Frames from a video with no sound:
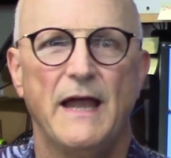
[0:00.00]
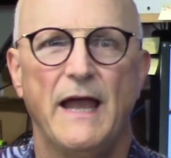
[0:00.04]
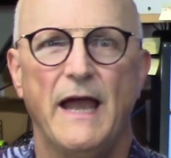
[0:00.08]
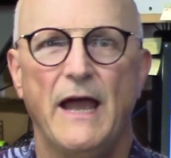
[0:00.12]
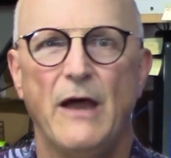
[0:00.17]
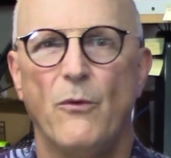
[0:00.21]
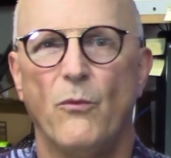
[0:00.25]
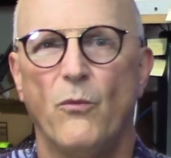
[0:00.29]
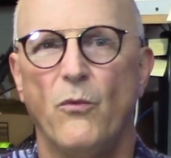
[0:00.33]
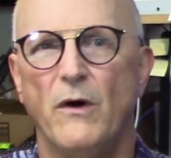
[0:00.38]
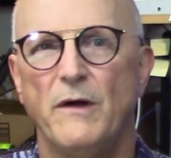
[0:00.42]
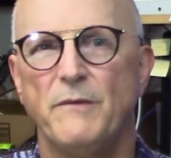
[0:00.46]

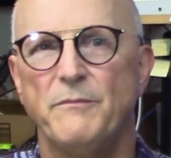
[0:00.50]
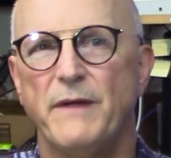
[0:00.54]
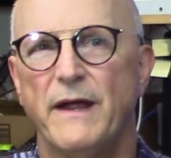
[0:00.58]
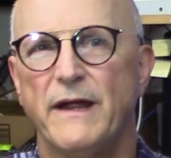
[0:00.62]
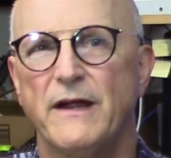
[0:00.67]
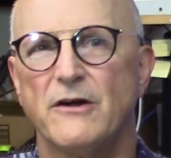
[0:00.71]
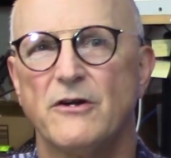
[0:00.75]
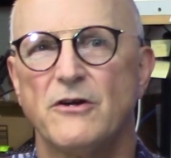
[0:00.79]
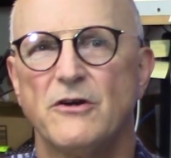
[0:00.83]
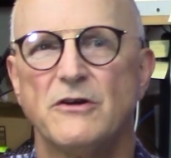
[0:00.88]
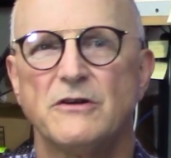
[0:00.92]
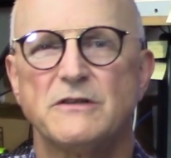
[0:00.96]
At one
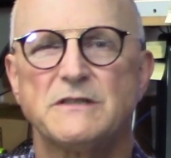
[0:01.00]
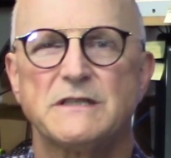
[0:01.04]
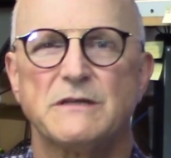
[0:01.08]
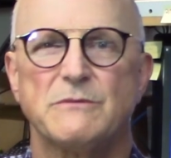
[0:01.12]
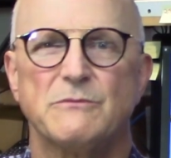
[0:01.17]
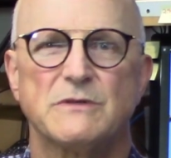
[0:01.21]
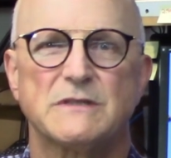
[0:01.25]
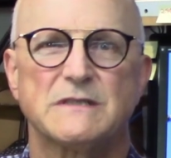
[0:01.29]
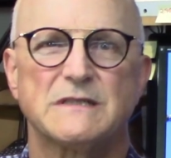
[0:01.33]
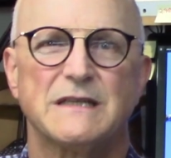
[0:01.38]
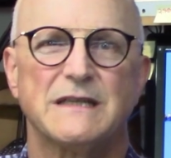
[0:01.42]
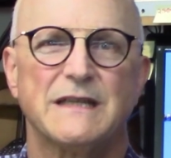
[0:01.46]
megahertz, it
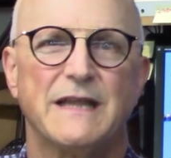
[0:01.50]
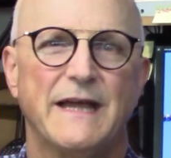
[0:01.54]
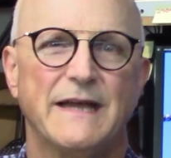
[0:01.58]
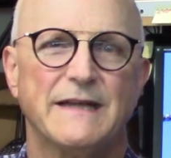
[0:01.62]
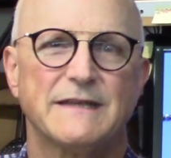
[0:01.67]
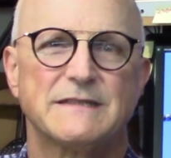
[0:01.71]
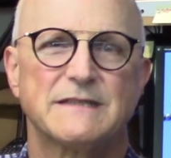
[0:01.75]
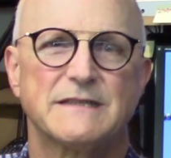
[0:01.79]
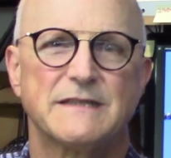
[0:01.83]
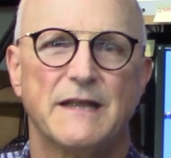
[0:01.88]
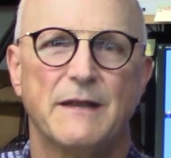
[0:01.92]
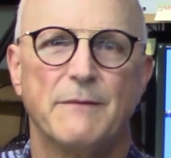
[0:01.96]
was
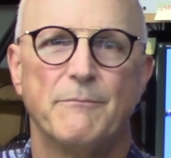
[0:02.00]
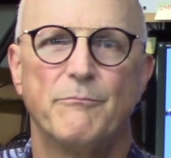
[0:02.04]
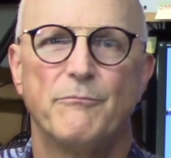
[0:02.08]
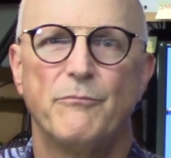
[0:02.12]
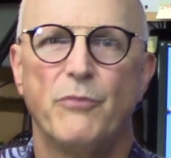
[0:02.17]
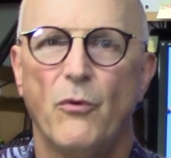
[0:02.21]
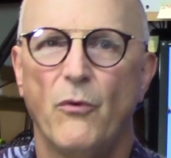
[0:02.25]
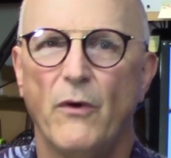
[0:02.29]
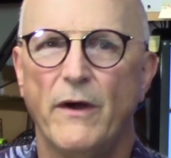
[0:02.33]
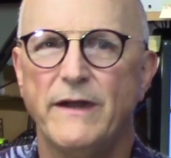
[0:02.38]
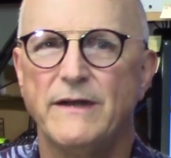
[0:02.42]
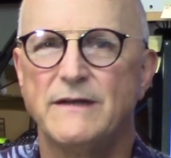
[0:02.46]
less than zero
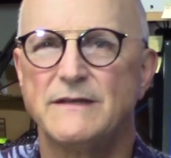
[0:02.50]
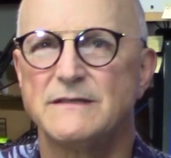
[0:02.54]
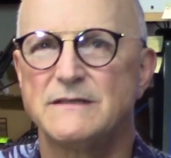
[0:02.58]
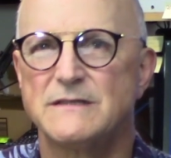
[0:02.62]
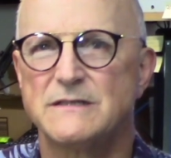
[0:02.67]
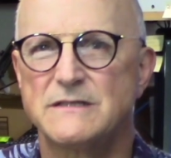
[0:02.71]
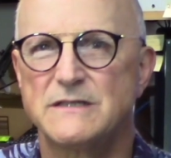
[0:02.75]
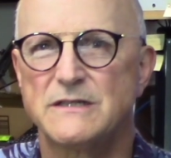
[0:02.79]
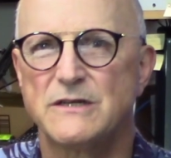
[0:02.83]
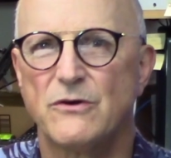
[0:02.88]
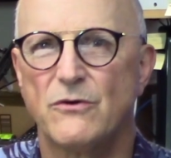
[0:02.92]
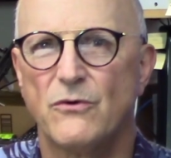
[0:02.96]
point
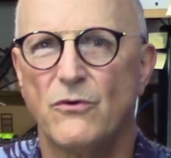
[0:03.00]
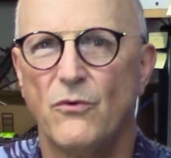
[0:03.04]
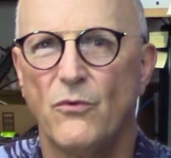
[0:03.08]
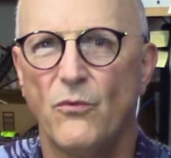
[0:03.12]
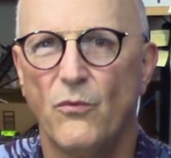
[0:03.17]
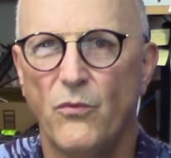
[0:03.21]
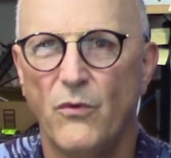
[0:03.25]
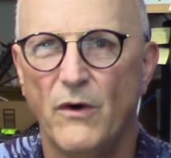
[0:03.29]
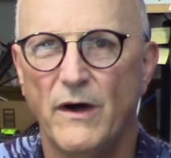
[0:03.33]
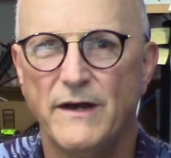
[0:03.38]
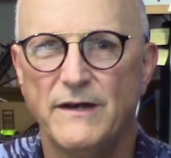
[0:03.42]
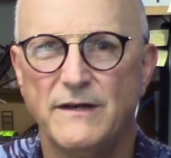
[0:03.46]
zero
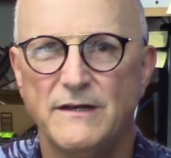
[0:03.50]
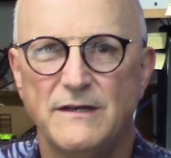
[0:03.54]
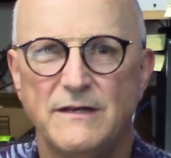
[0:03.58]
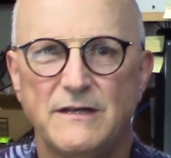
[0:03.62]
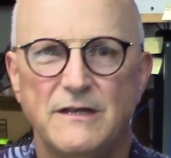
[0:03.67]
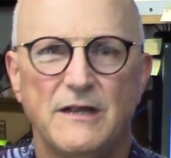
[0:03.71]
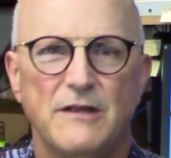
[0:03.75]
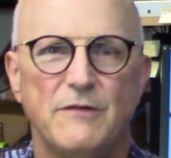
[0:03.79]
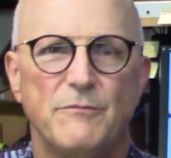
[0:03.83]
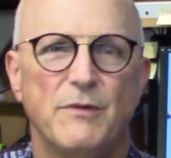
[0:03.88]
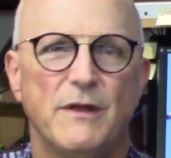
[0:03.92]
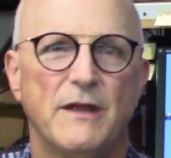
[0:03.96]
one
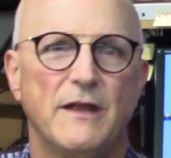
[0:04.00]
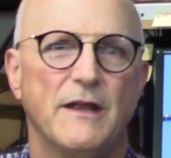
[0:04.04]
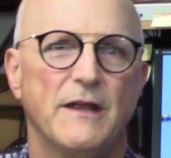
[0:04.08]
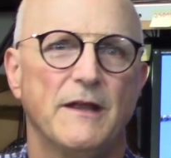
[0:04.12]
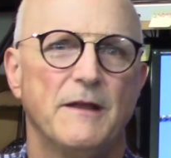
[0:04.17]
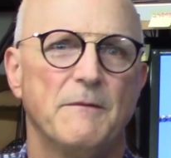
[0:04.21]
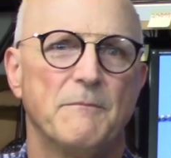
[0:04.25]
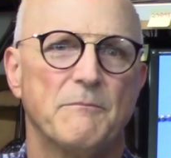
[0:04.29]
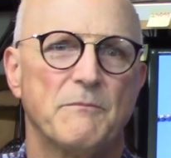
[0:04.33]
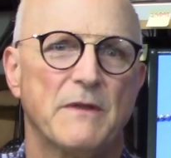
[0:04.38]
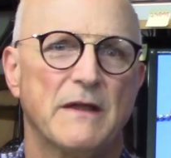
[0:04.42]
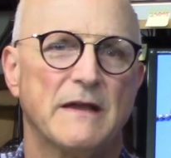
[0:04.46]
D
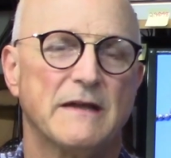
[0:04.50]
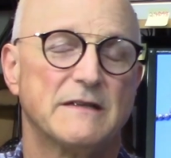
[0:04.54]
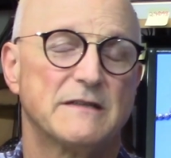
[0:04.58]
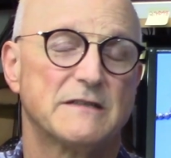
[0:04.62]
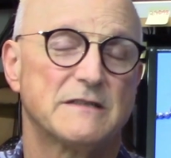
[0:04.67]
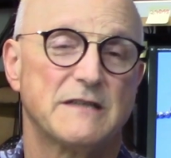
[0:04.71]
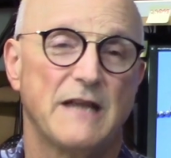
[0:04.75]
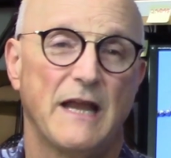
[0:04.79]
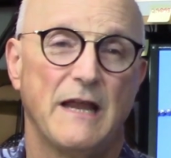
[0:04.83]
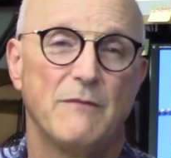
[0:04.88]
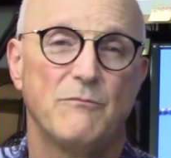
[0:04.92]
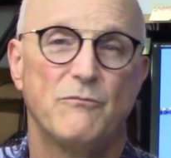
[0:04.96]
B.
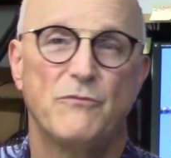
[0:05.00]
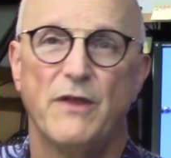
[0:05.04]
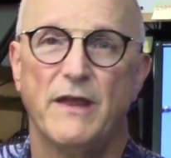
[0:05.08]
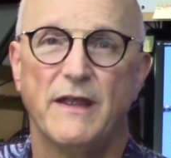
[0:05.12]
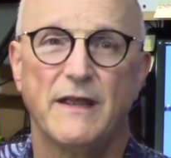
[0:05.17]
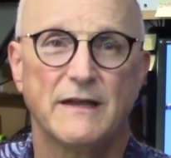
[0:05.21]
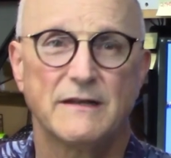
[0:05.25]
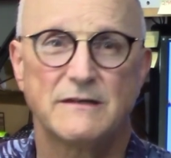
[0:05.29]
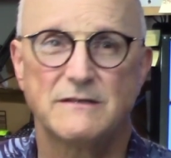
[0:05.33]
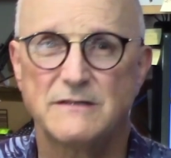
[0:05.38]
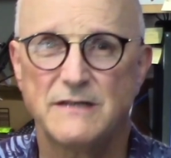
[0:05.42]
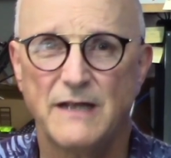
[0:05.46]
Same
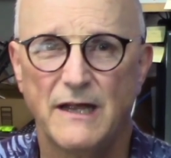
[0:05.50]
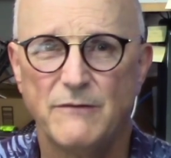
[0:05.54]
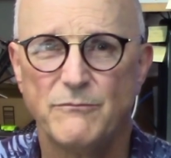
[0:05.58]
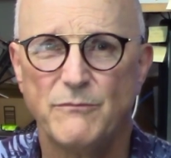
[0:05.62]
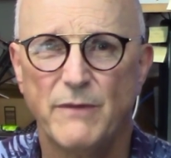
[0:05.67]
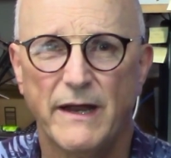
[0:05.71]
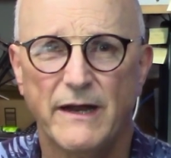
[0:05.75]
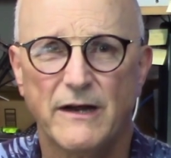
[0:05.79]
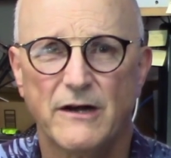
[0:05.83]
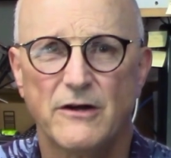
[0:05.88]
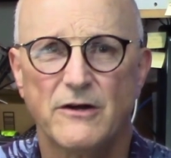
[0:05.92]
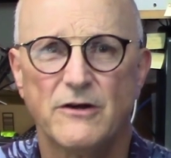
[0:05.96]
thing at ten
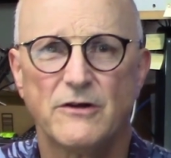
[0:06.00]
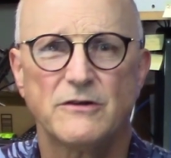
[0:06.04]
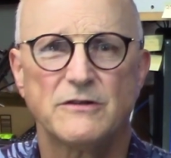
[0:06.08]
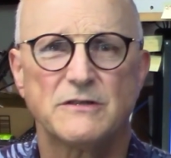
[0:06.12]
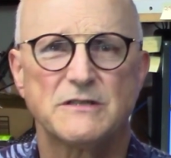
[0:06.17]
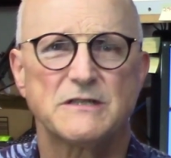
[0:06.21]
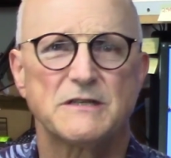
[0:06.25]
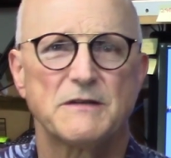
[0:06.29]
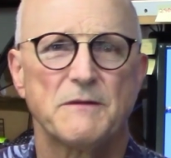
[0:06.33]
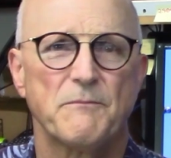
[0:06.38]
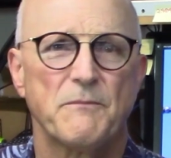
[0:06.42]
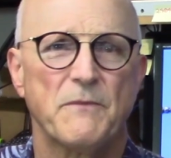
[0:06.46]

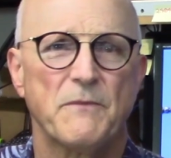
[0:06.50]
megahertz.